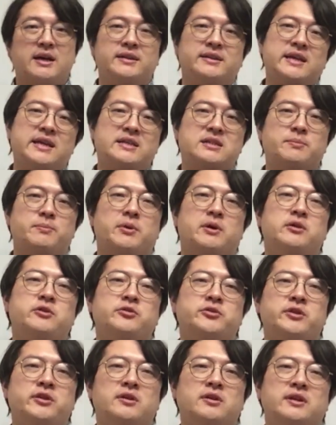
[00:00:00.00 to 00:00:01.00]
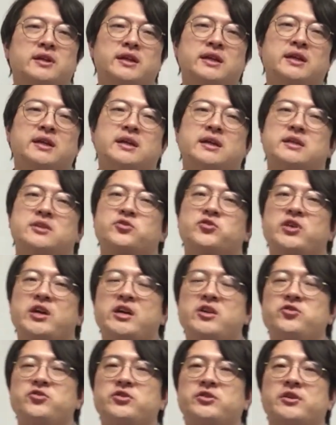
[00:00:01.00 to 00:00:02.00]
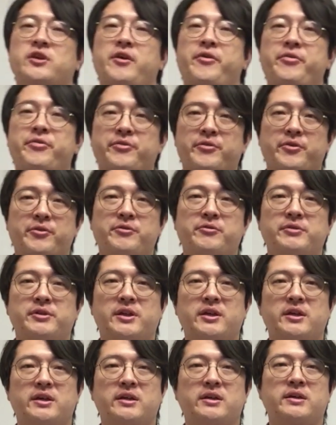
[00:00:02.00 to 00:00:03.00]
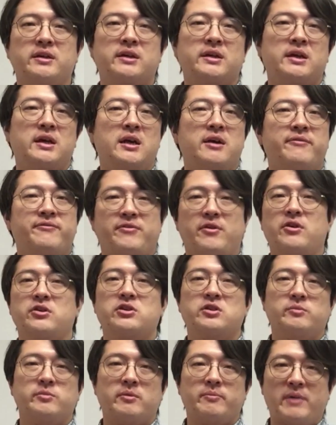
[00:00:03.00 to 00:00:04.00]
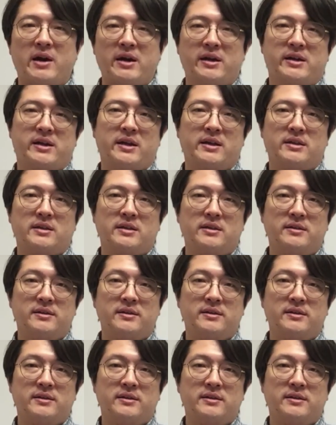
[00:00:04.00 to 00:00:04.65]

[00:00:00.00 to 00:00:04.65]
that's voluntarily exchanging through the function of the market,